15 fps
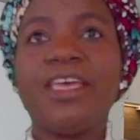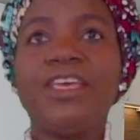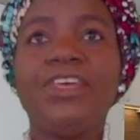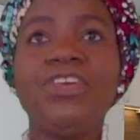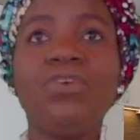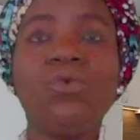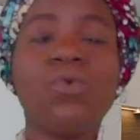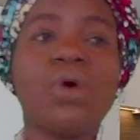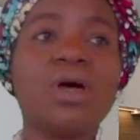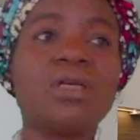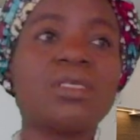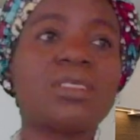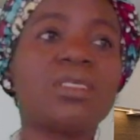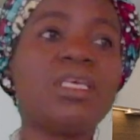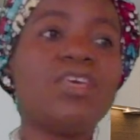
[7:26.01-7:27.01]
He
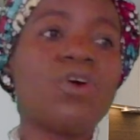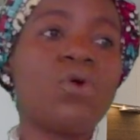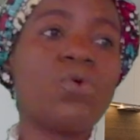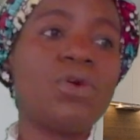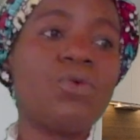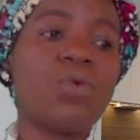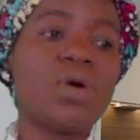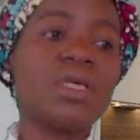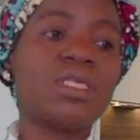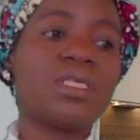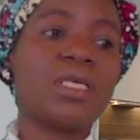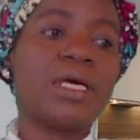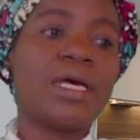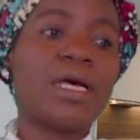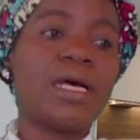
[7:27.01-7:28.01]
was
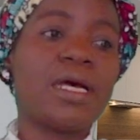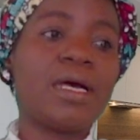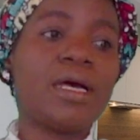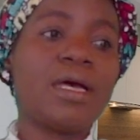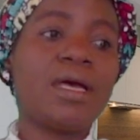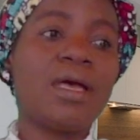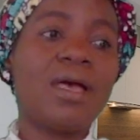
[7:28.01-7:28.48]
Aso